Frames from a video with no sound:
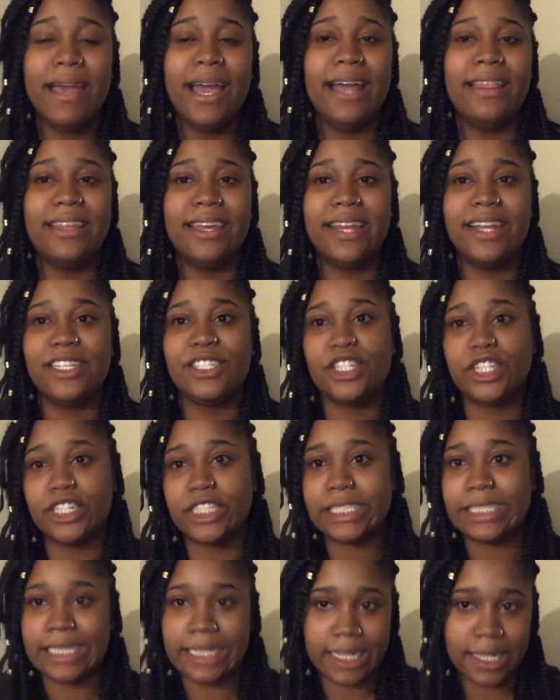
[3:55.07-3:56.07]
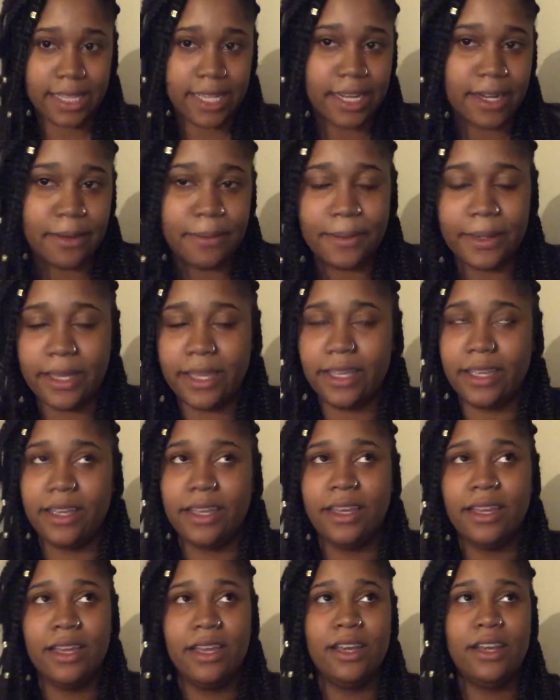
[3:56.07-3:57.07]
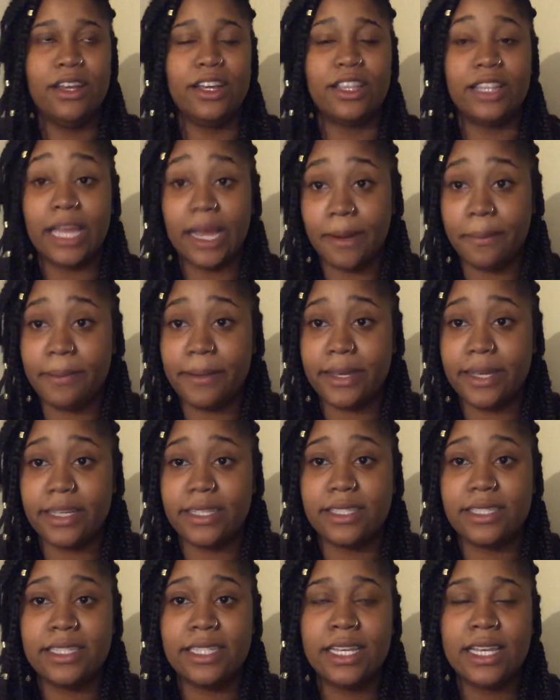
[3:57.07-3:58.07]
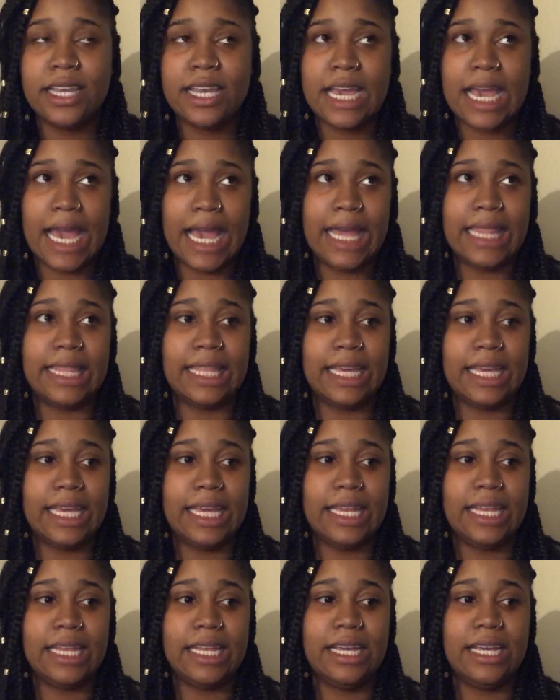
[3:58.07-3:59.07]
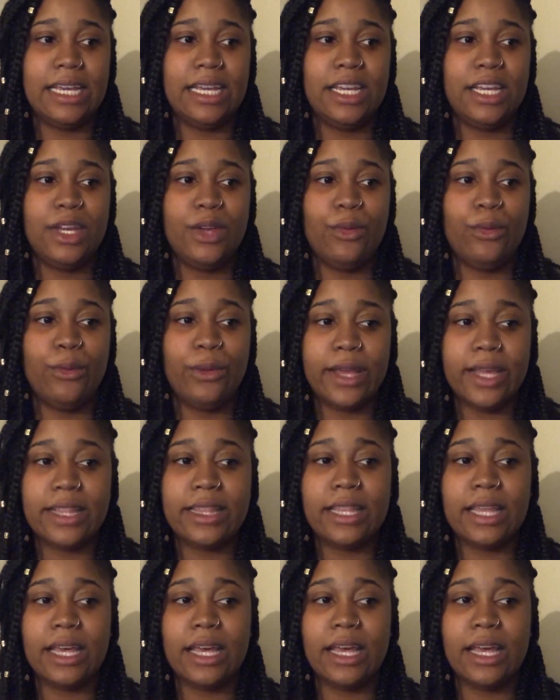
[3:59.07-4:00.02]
and then I started seeing a therapist, and then with